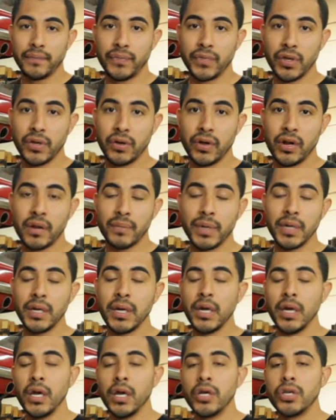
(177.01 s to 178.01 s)
You know what I mean?
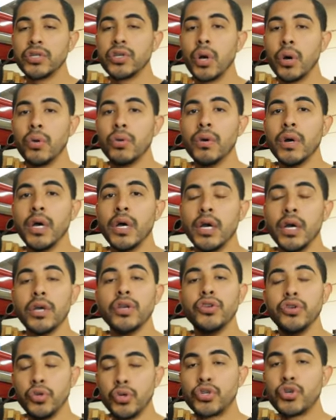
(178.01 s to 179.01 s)
So
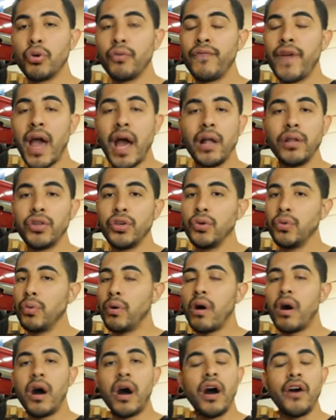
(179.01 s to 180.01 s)
you show value
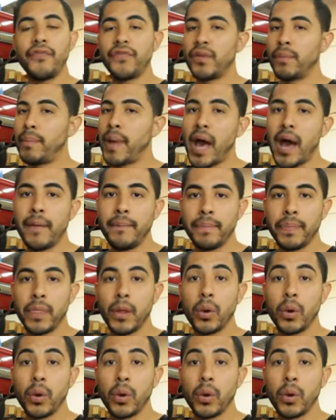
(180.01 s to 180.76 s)
off the bat.